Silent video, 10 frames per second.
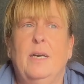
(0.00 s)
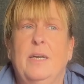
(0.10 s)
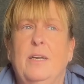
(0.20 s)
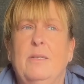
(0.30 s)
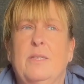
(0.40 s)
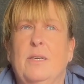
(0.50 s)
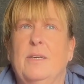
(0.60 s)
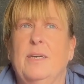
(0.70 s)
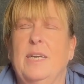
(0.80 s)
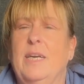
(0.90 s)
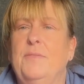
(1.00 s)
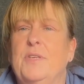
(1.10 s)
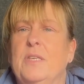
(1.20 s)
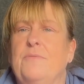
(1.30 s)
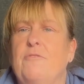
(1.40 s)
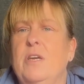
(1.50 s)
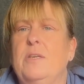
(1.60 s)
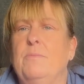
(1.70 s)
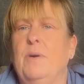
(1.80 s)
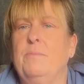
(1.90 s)
And also it gives us
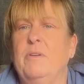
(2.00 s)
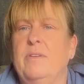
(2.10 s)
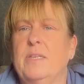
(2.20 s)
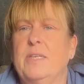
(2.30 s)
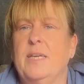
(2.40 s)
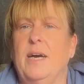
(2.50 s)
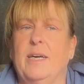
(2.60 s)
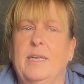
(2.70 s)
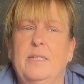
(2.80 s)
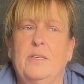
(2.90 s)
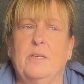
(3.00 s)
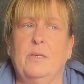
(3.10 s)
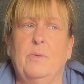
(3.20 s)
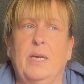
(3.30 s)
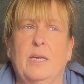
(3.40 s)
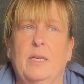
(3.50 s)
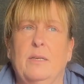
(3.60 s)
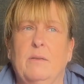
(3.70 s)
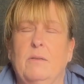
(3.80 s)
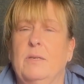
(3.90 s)
freedom when we're at site, so we
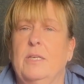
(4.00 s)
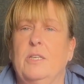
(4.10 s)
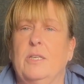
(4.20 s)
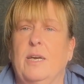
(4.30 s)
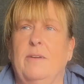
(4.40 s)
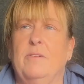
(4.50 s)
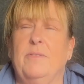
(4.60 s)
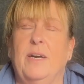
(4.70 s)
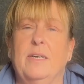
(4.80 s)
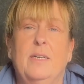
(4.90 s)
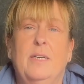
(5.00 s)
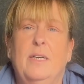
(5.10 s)
can unhitch the caravan